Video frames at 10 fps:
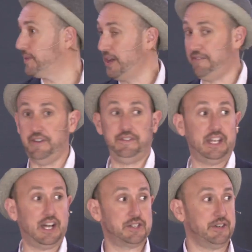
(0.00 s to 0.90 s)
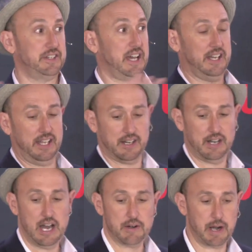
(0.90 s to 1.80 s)
And we have 50 countries out
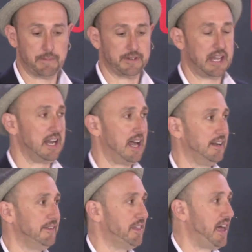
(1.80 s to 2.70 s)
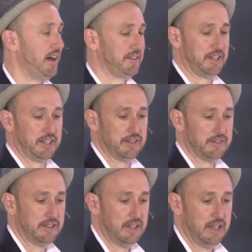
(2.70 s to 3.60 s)
here represented out of the thousand of
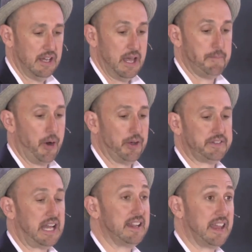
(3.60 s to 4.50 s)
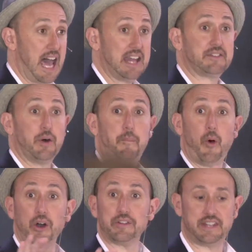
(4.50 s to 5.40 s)
you. It boils down to that, so it
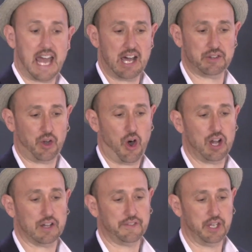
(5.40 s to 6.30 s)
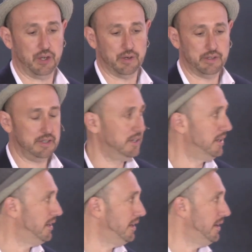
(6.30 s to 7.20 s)
boils down to all of you.
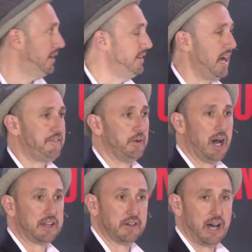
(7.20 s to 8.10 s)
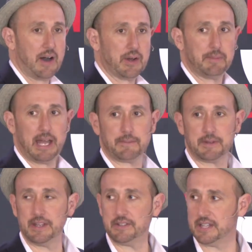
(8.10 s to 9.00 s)
Now, if you want, so I want to be
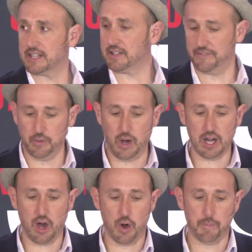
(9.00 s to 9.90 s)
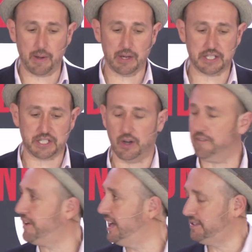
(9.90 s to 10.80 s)
optimistic. So if you want hope, I want to show a
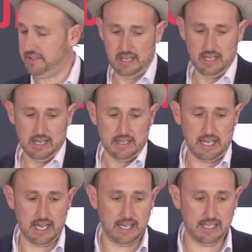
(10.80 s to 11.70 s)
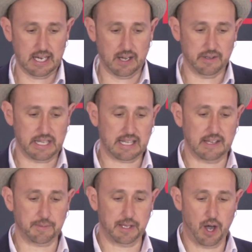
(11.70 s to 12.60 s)
face that, you know, that
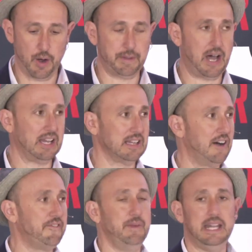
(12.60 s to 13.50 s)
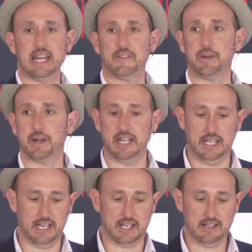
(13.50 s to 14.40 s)
gives me hope. Now, I love meeting everybody
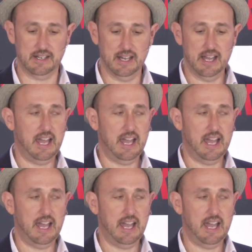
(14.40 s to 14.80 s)
here.